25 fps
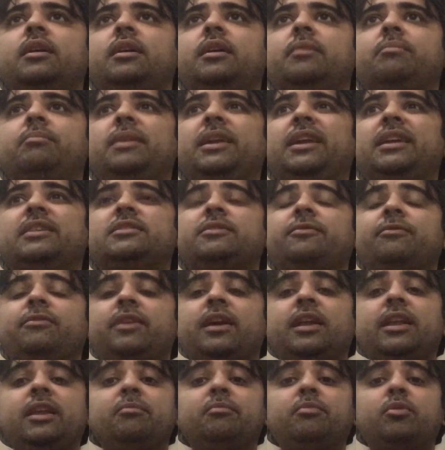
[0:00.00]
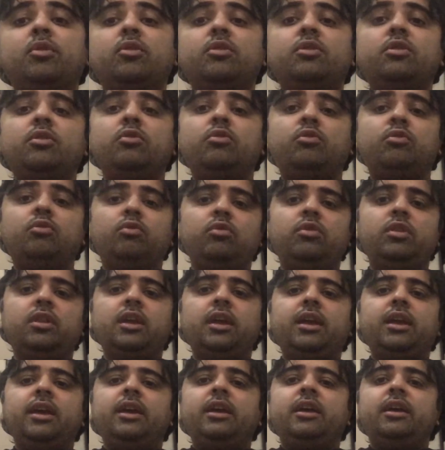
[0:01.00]
plays a very important role
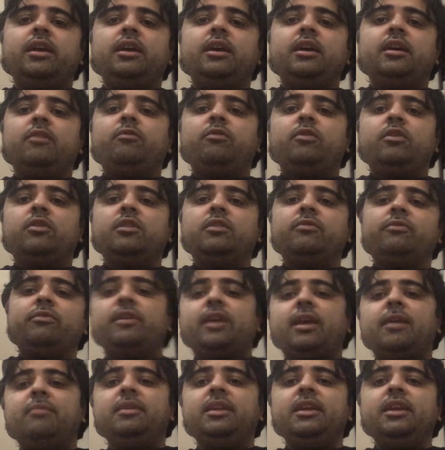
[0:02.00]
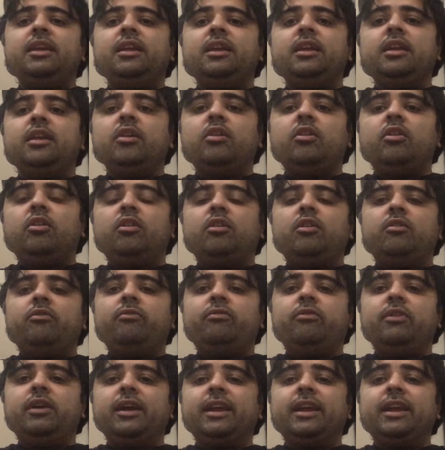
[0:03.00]
for the family of